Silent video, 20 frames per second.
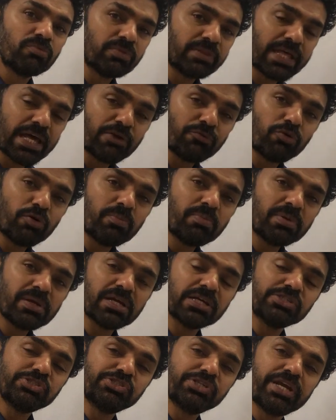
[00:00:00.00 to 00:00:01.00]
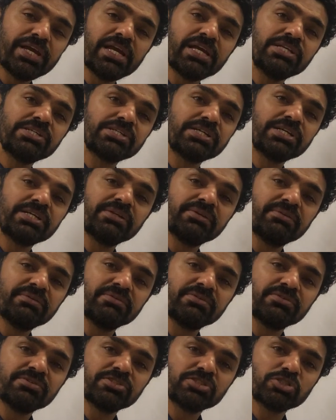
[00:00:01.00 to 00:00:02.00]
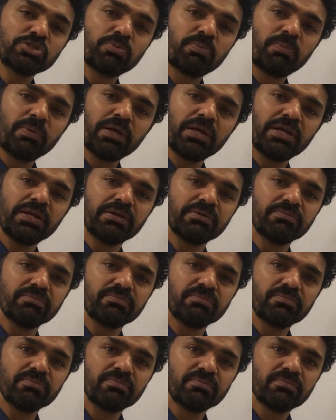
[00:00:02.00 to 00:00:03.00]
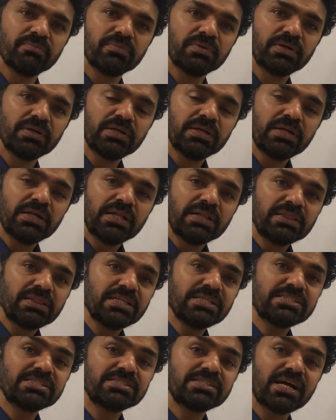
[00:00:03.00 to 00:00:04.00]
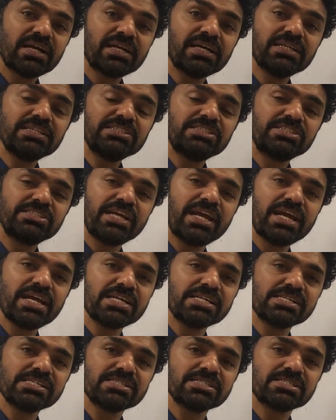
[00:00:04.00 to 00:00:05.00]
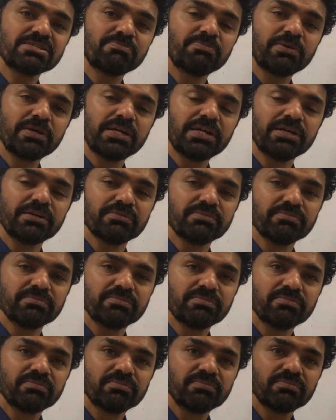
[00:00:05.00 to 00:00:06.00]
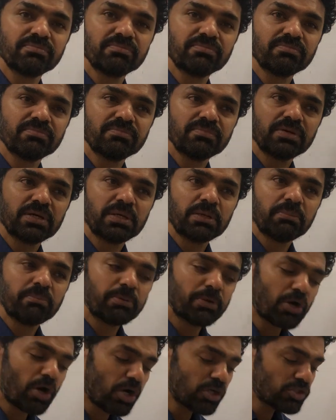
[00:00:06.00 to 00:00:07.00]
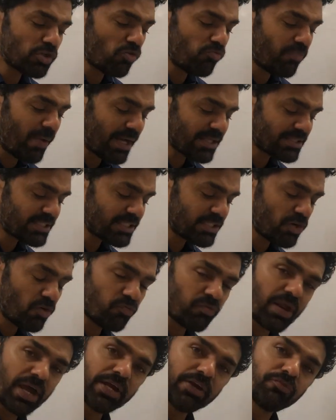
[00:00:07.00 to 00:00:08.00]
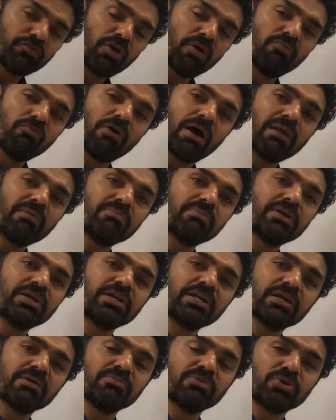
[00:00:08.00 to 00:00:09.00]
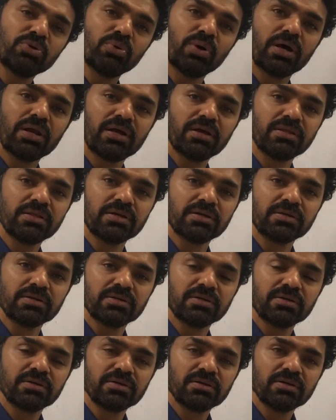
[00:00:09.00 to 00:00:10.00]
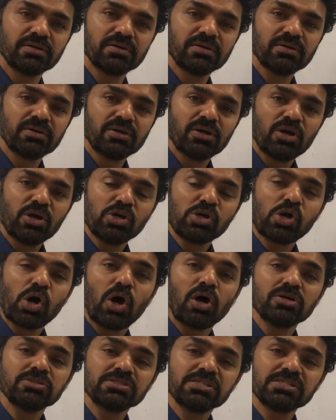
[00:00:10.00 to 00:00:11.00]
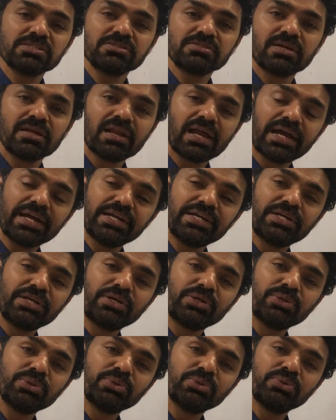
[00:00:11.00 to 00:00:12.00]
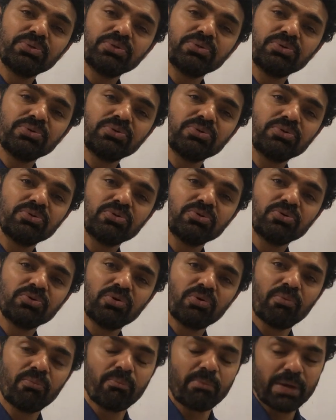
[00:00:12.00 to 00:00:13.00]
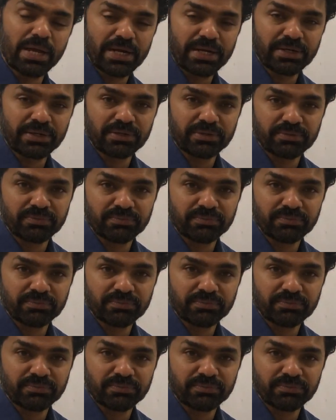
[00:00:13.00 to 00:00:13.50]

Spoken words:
there would be a change in speed. This sudden change in speed, because of passage of light from one medium to another, causes the light to bend.